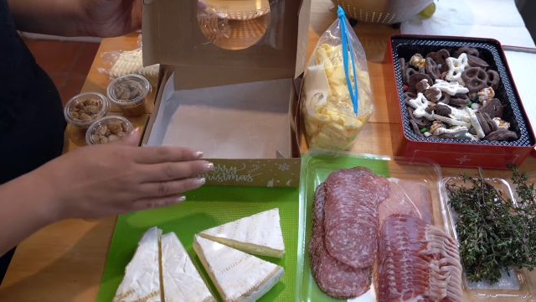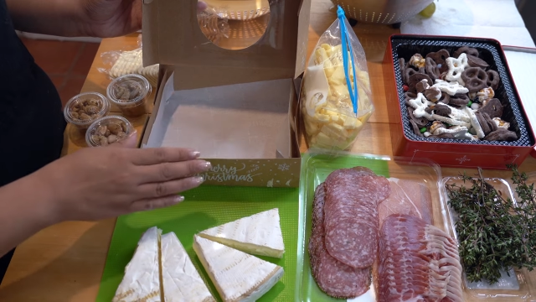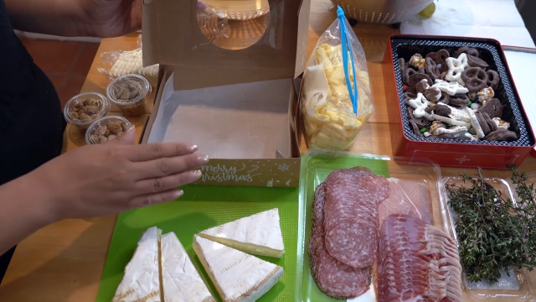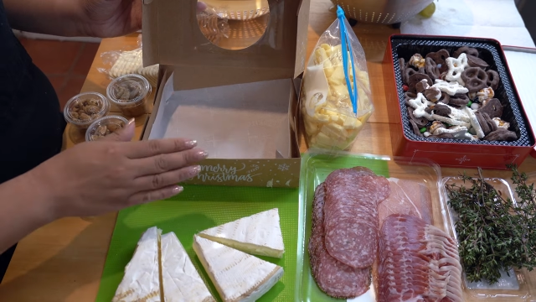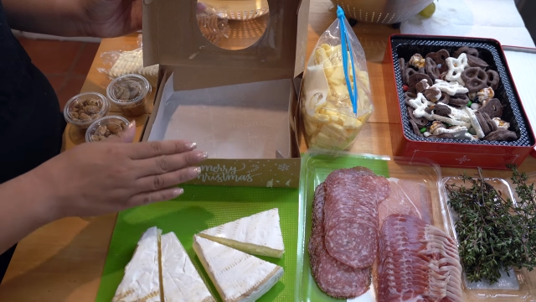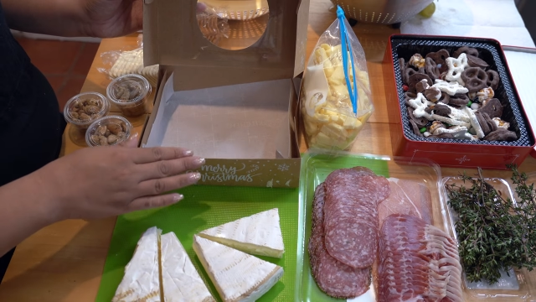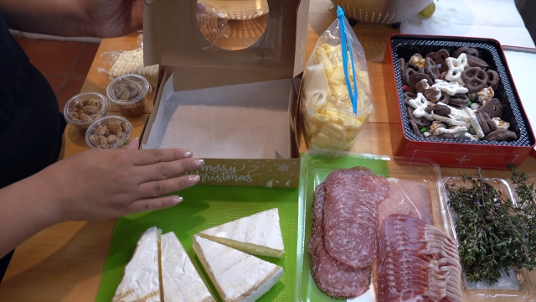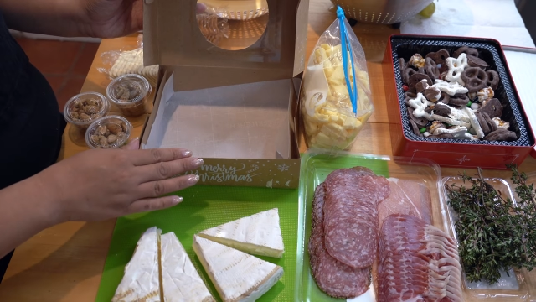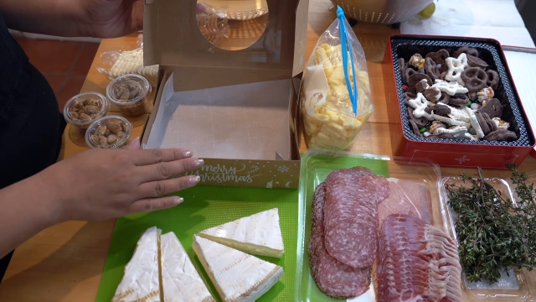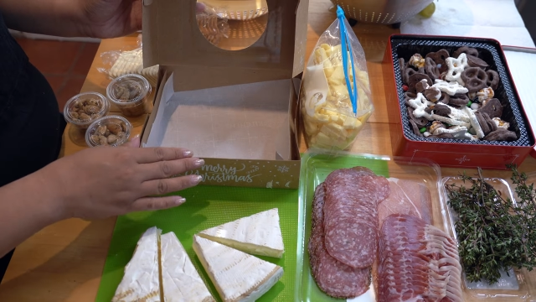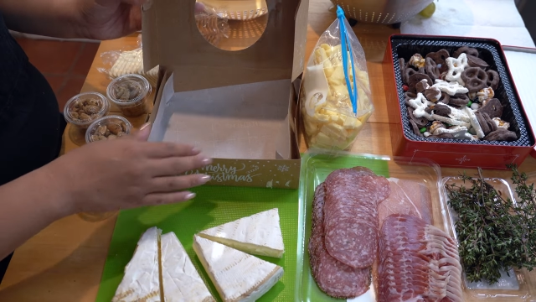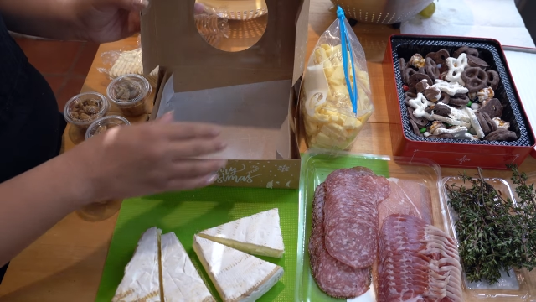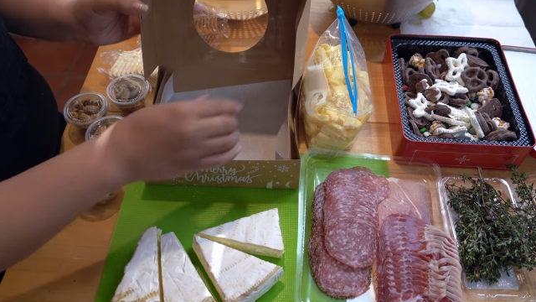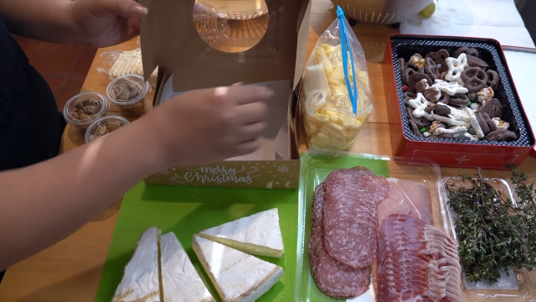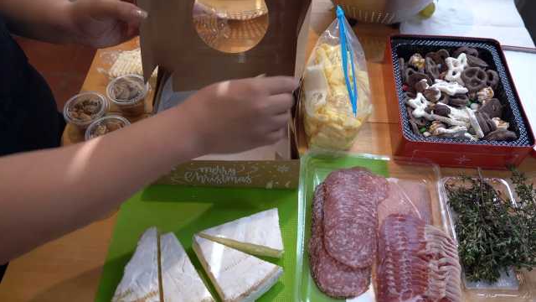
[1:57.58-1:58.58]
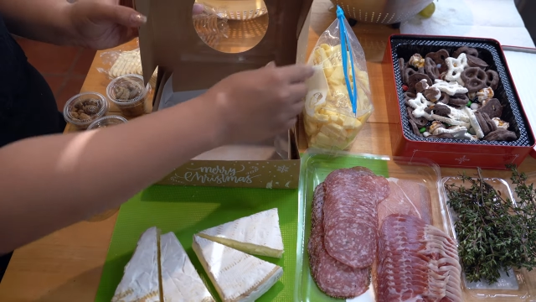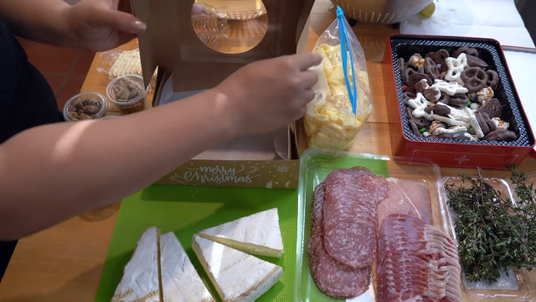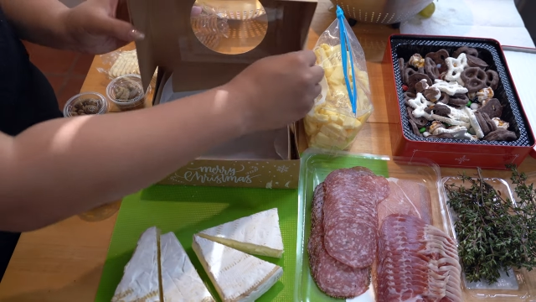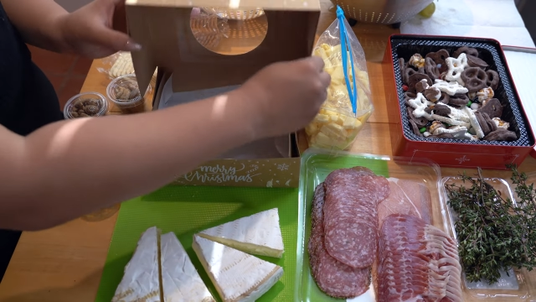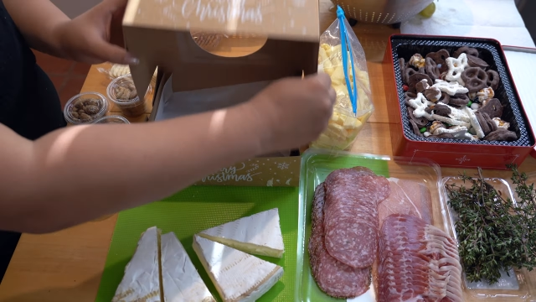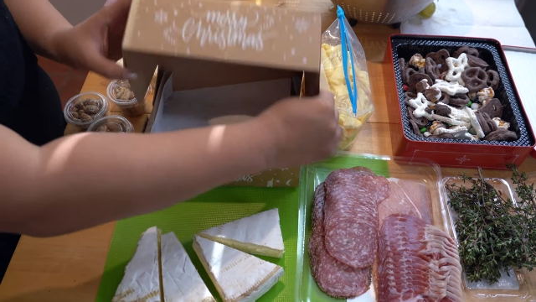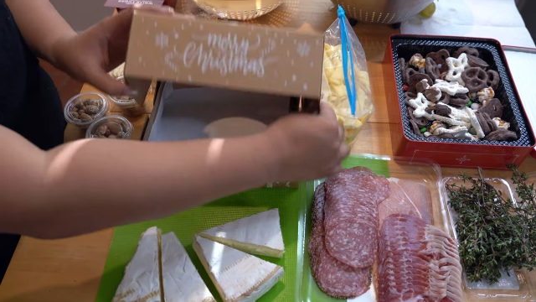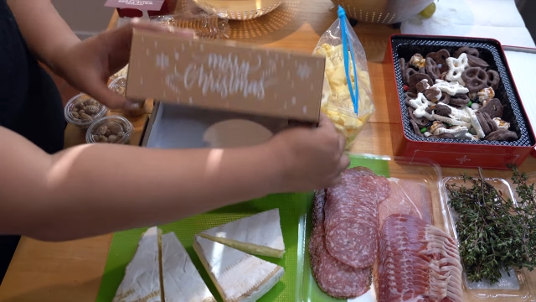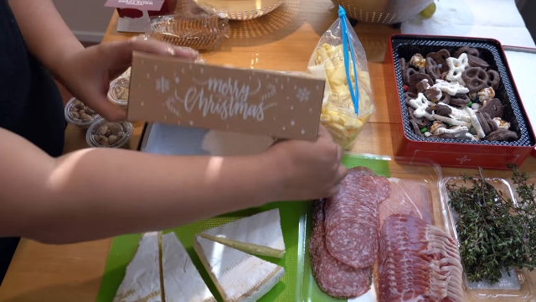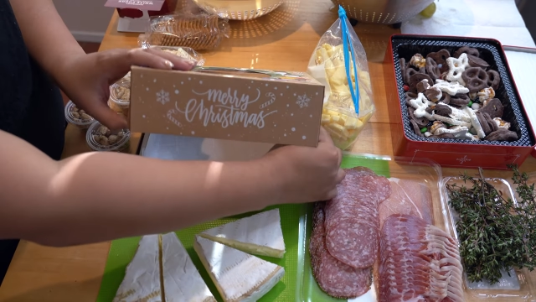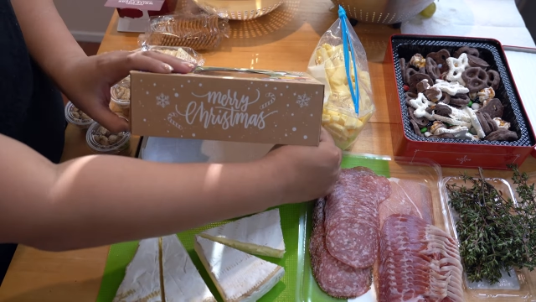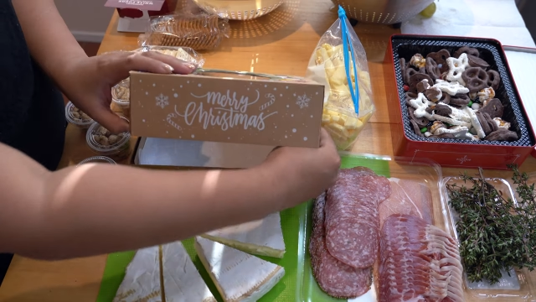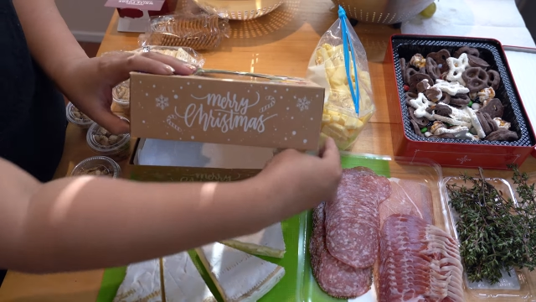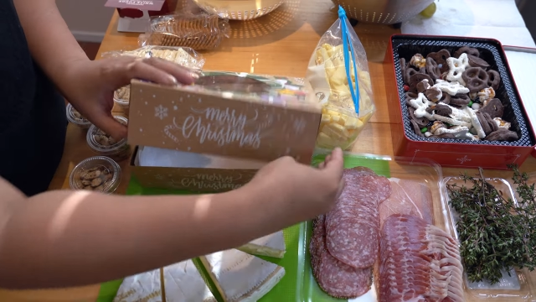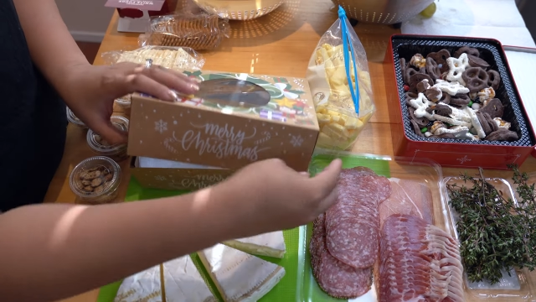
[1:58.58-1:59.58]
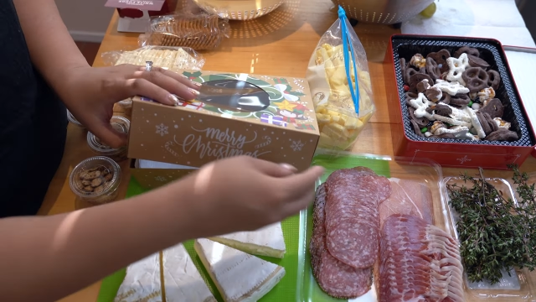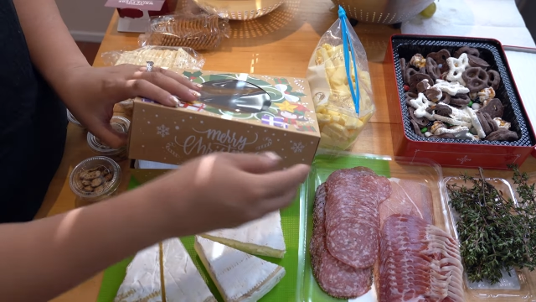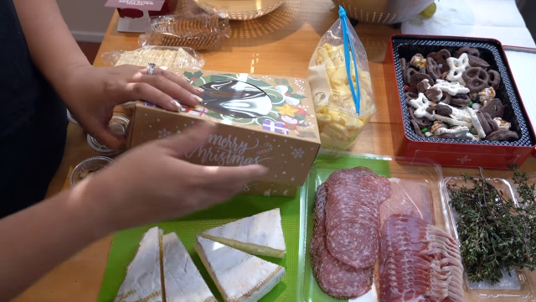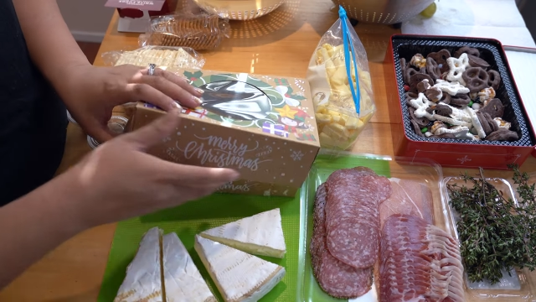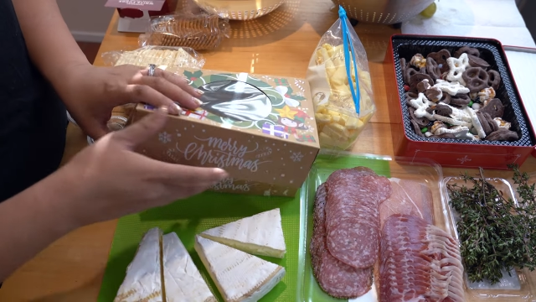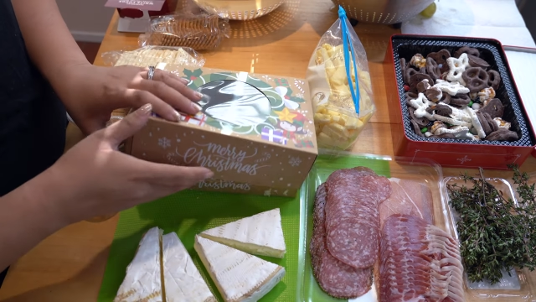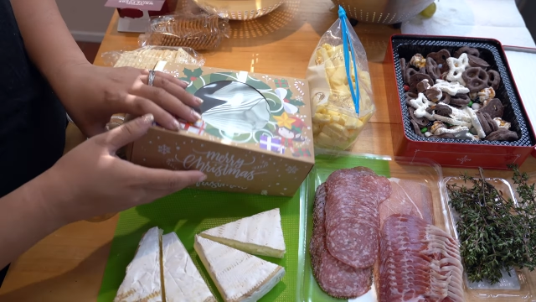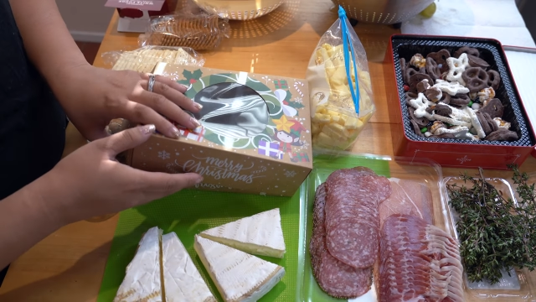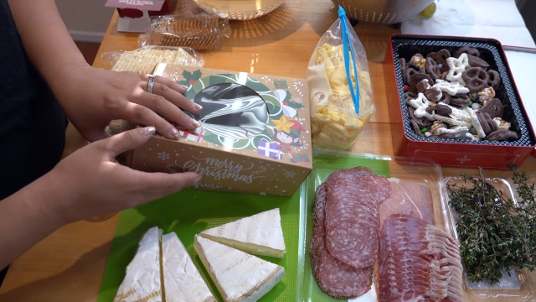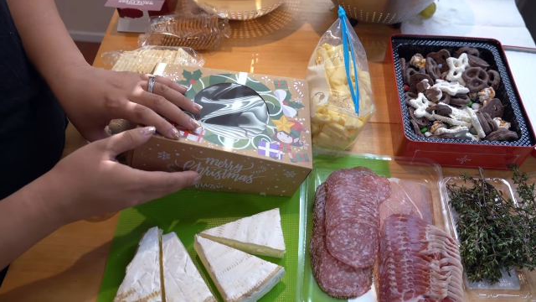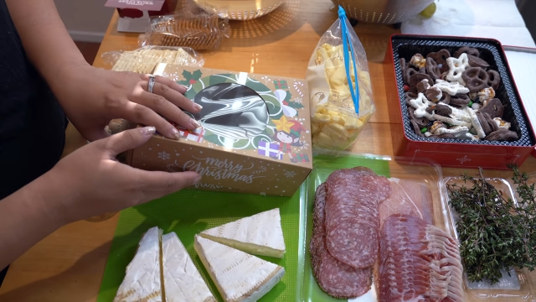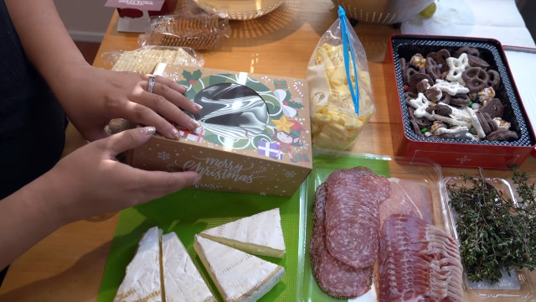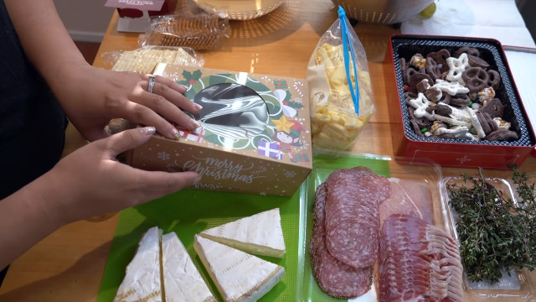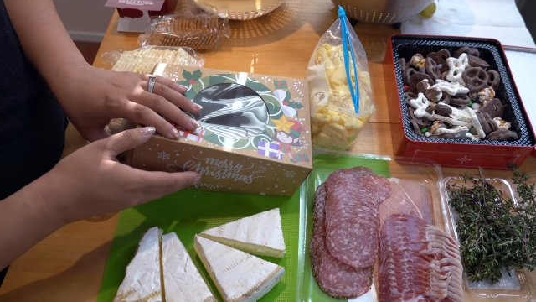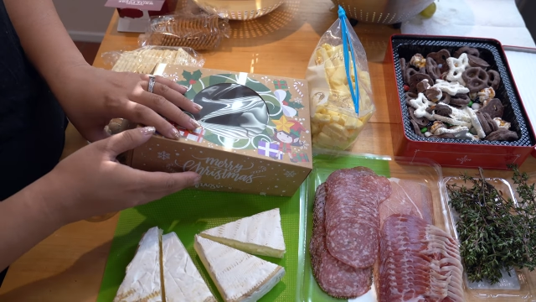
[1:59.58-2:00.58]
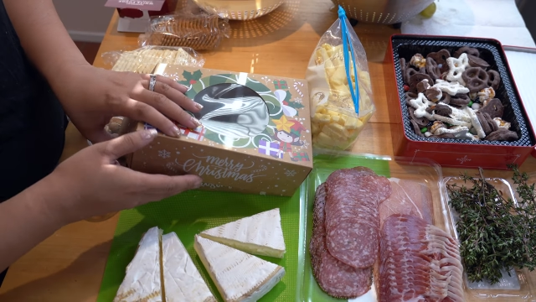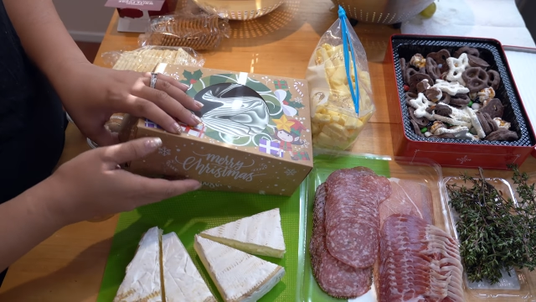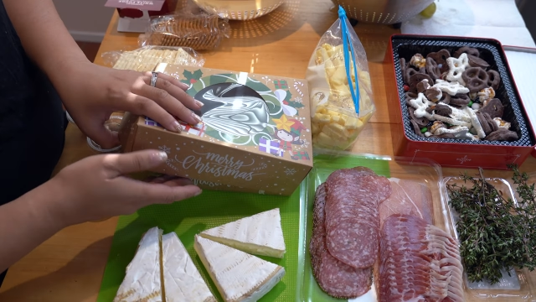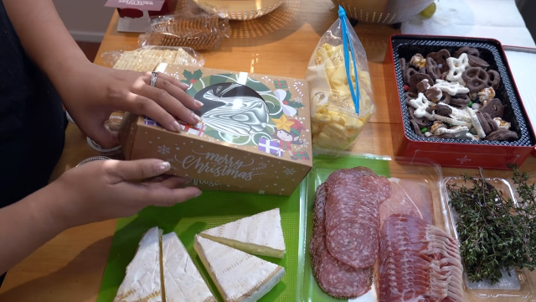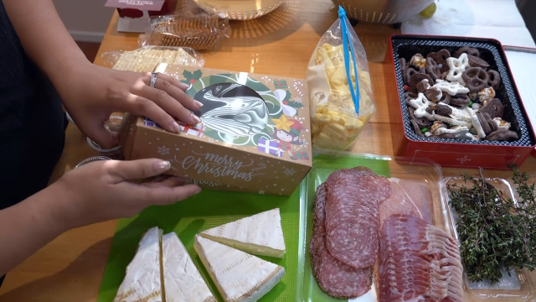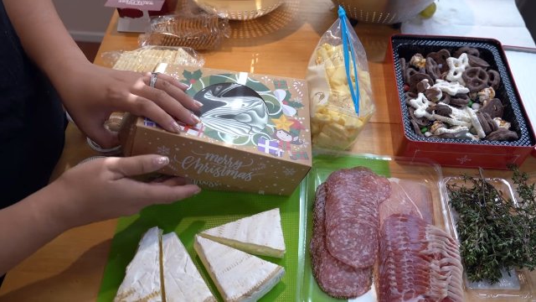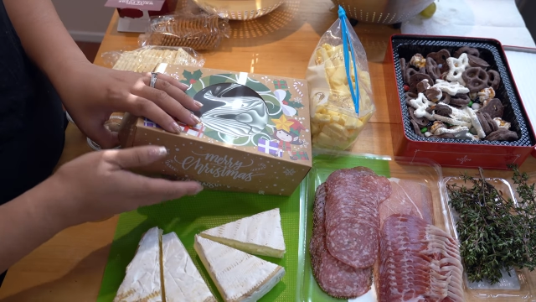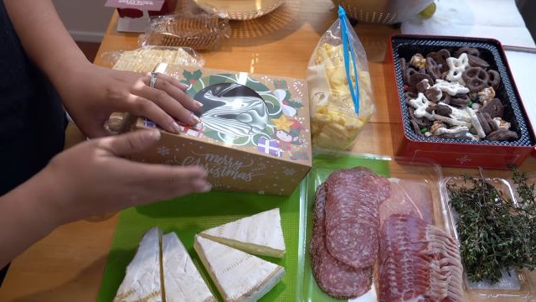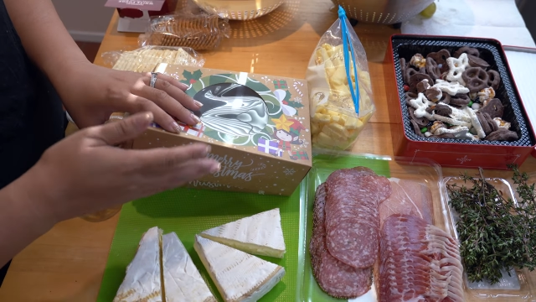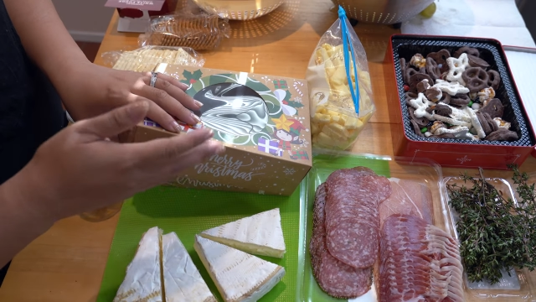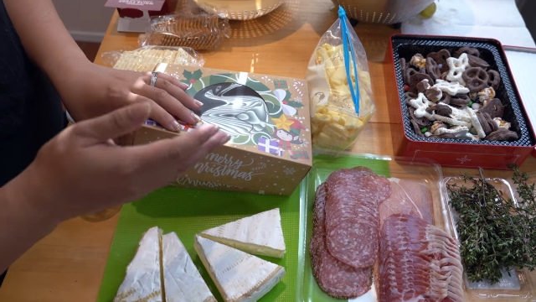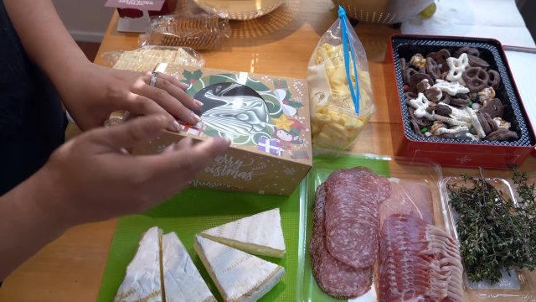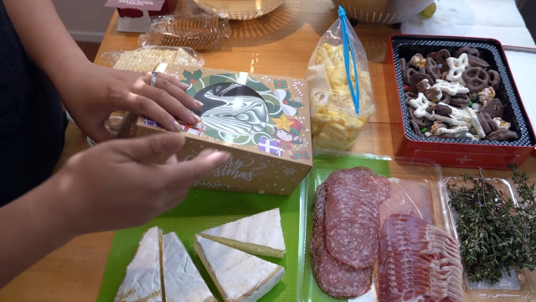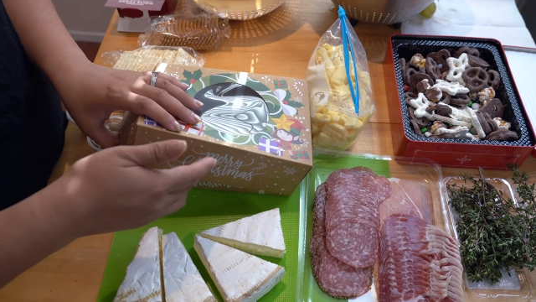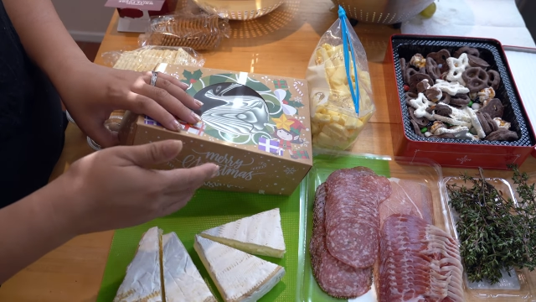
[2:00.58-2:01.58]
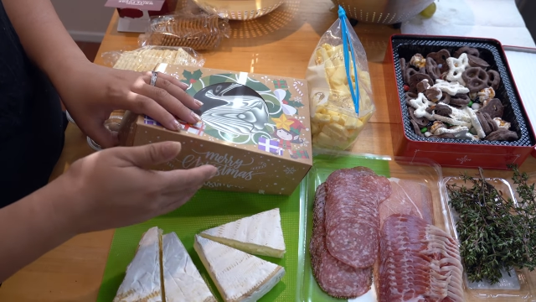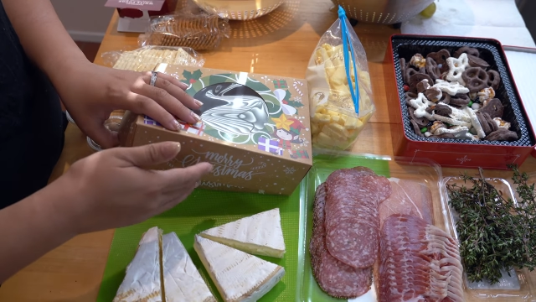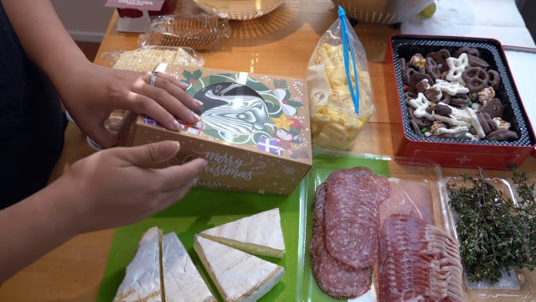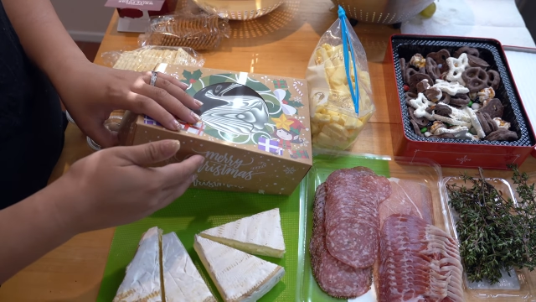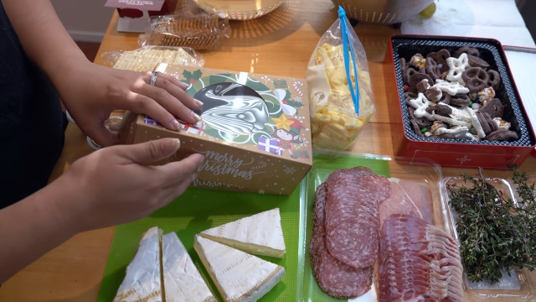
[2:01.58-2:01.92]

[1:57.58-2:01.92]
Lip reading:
No face is visible, so there are no lips to read.